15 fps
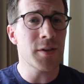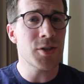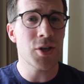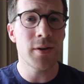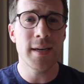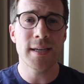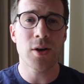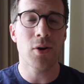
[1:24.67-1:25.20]
the
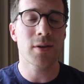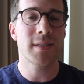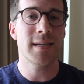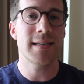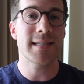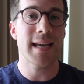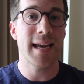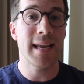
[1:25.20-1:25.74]
junior
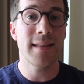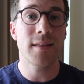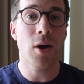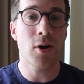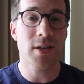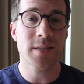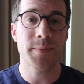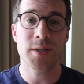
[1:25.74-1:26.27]
doctors in the
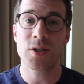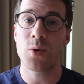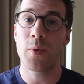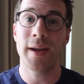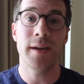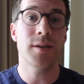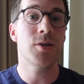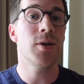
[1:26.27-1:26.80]
hospital
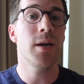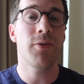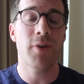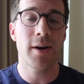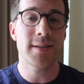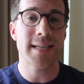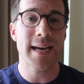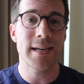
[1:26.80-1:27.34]
where you're doing
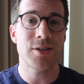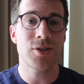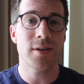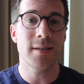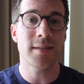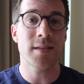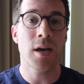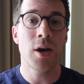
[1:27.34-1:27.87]

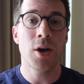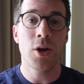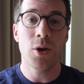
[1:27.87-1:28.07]
rotations